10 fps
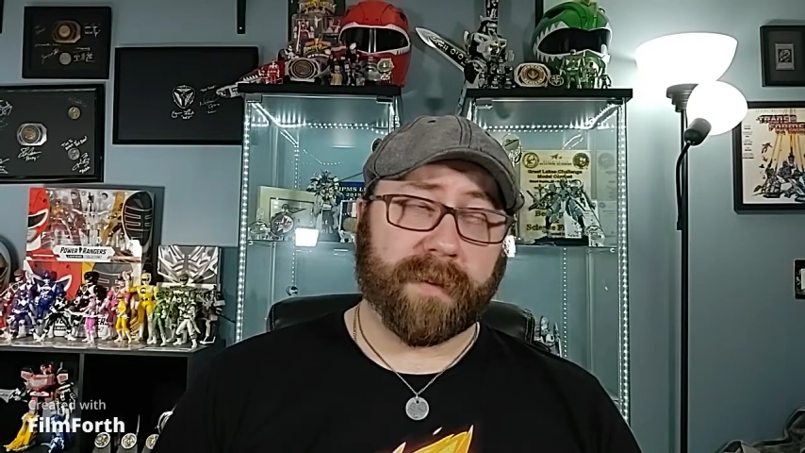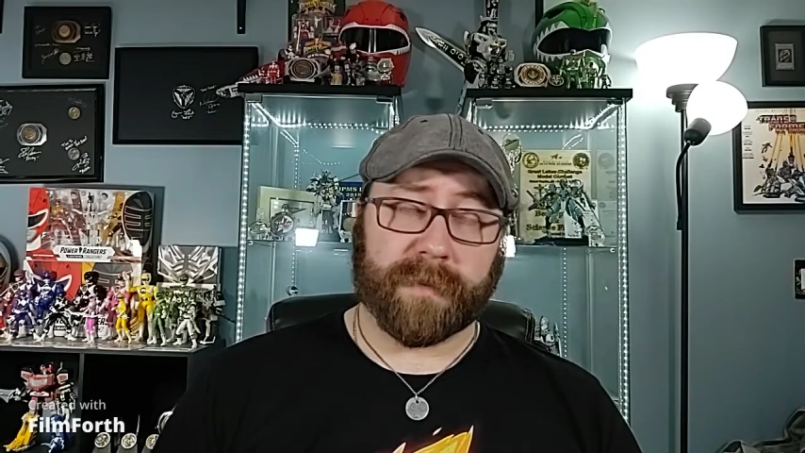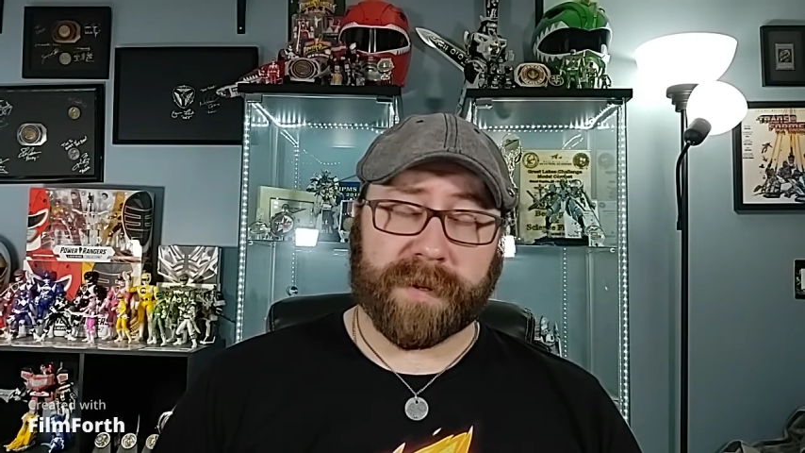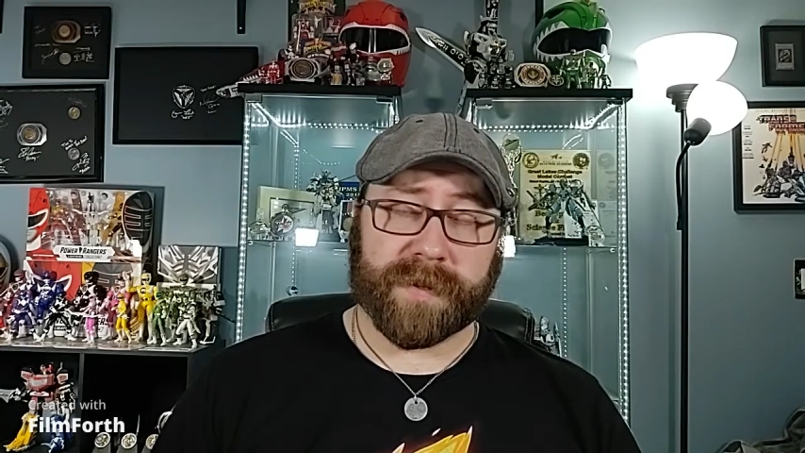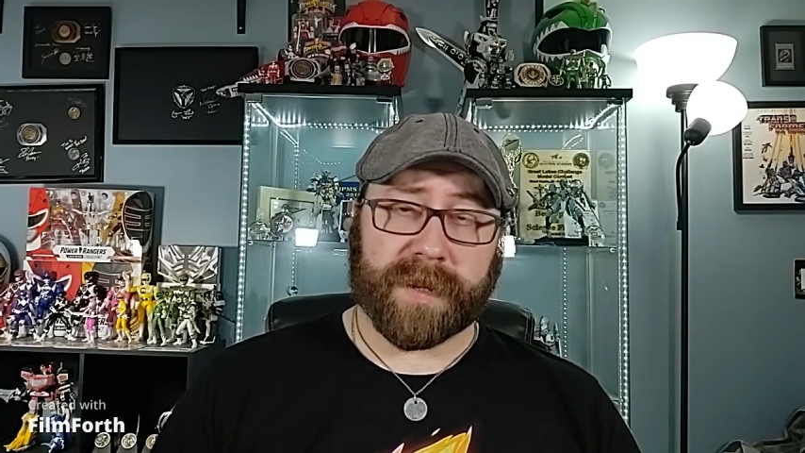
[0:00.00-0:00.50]
You
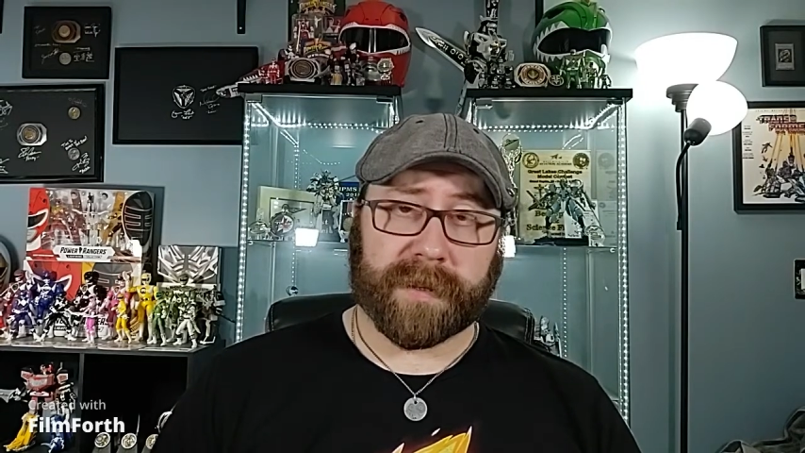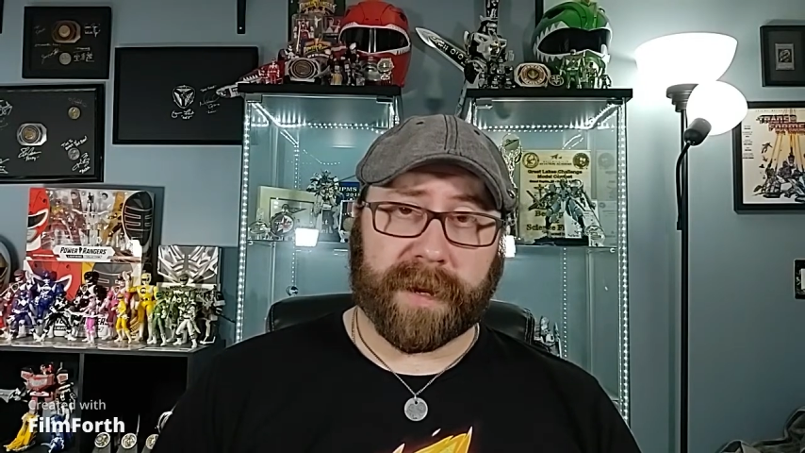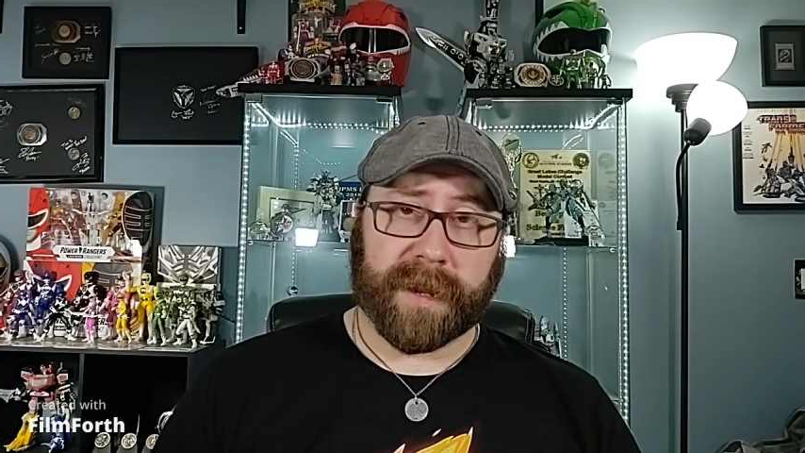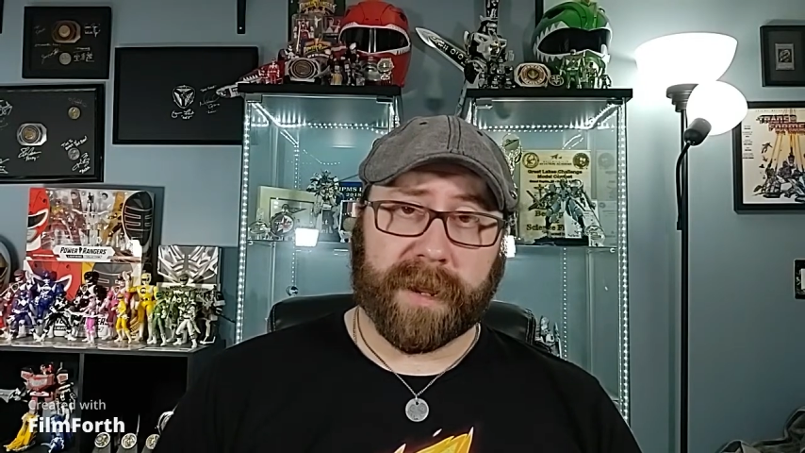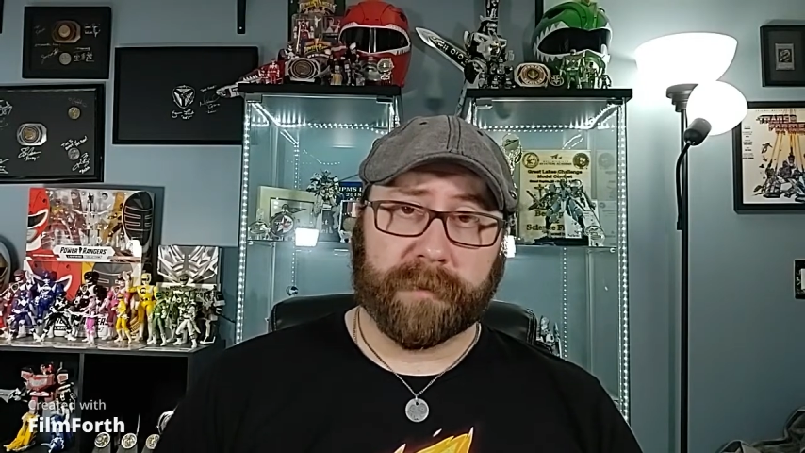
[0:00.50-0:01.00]
might just get
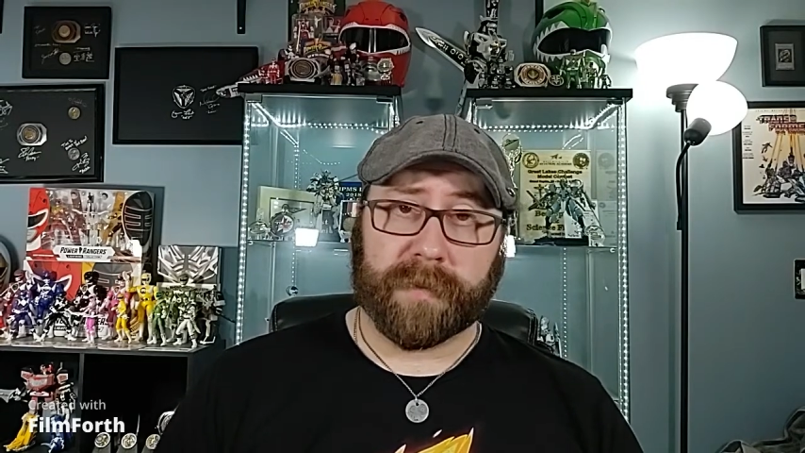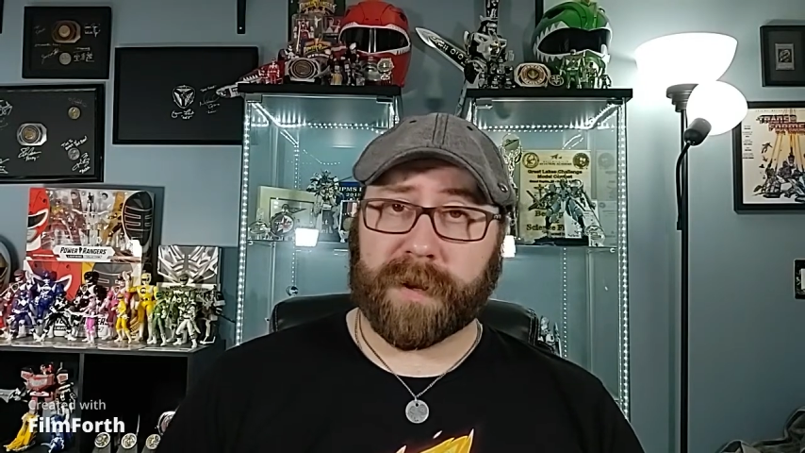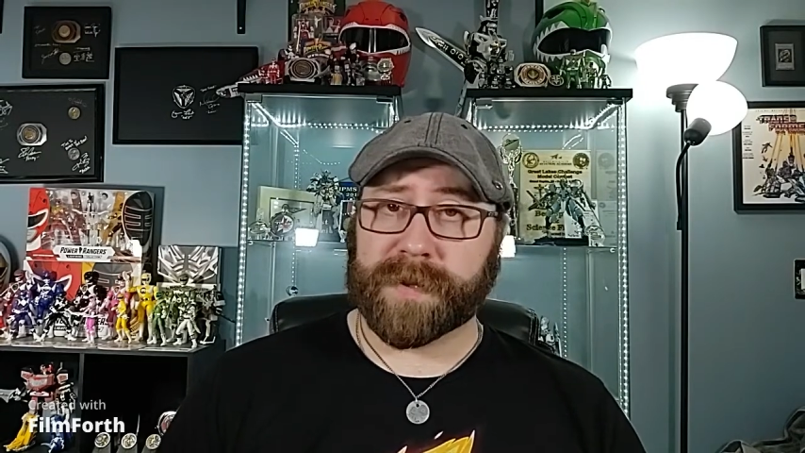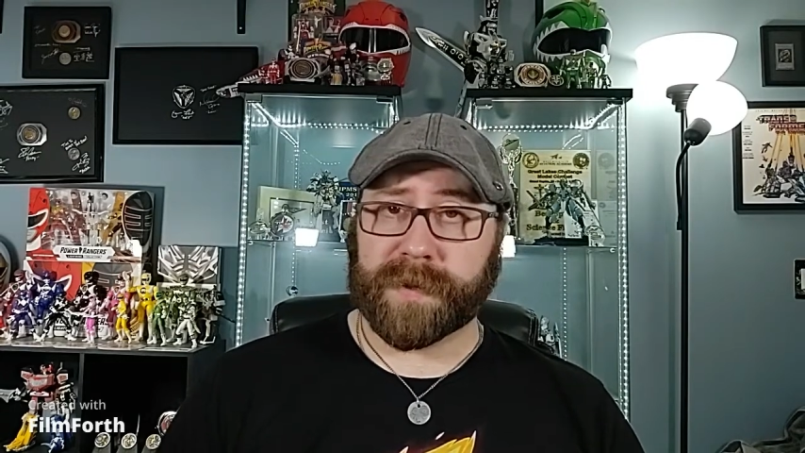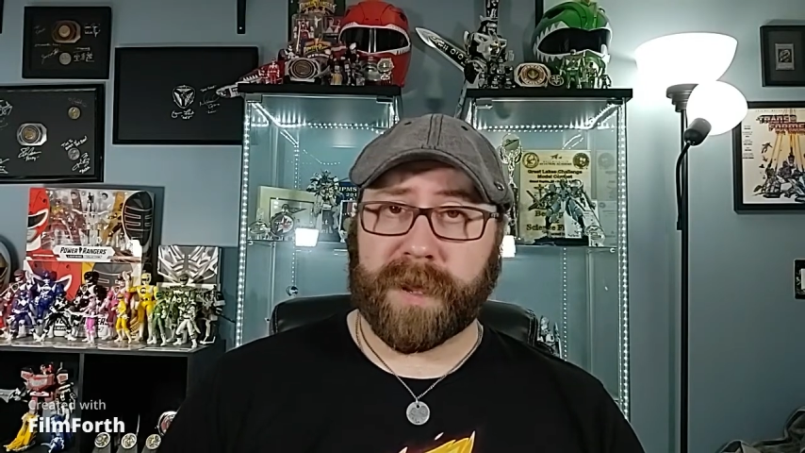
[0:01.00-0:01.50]
lucky, but
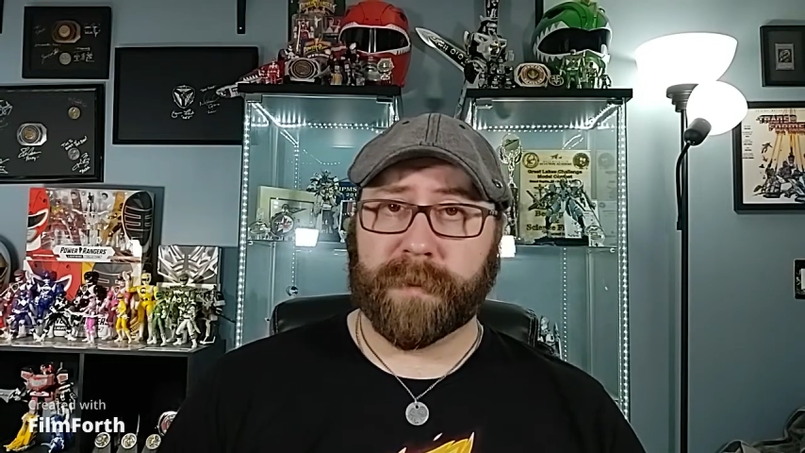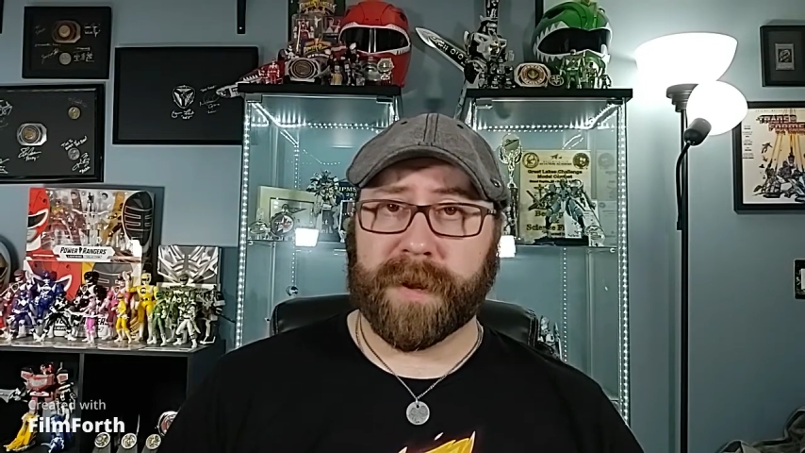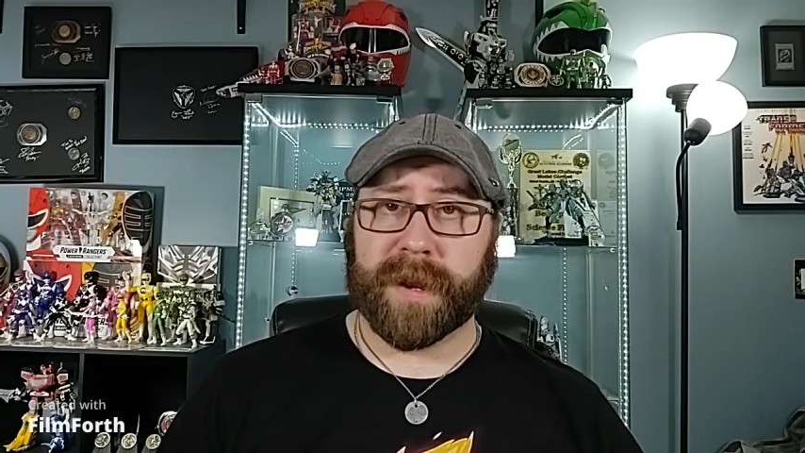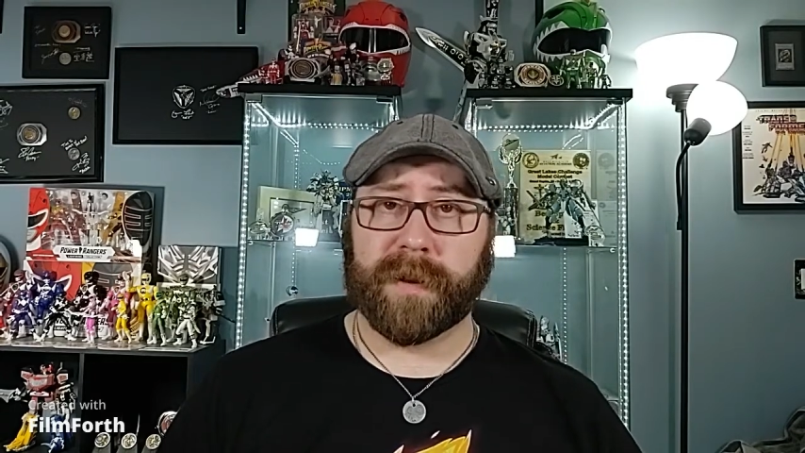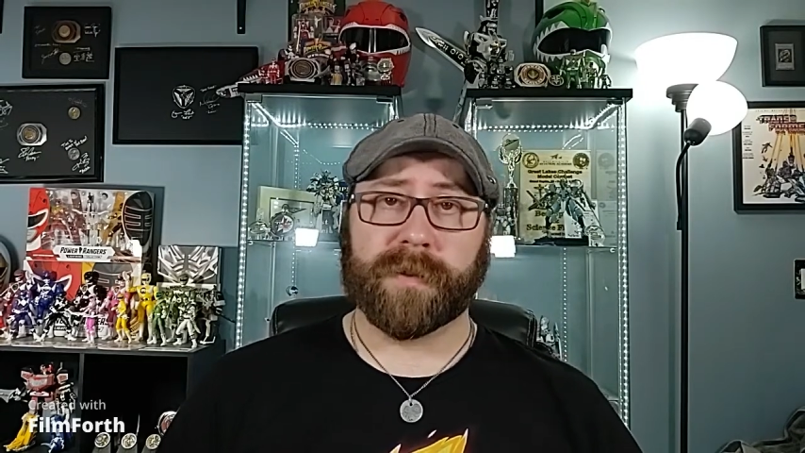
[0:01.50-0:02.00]
also keep
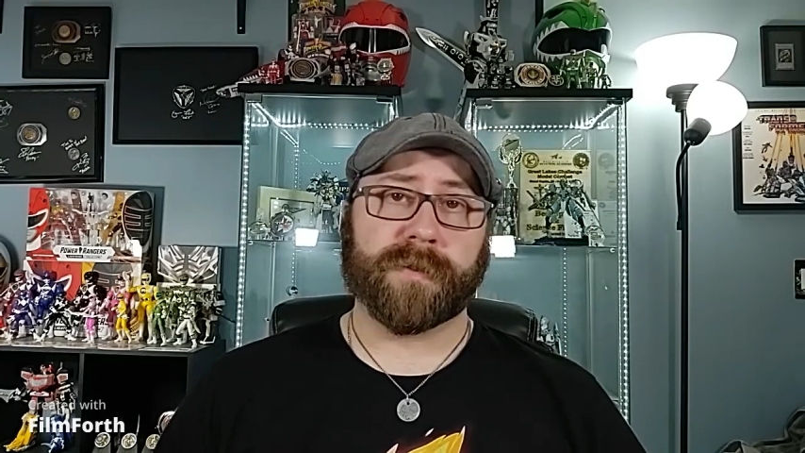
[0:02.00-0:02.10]
an eye out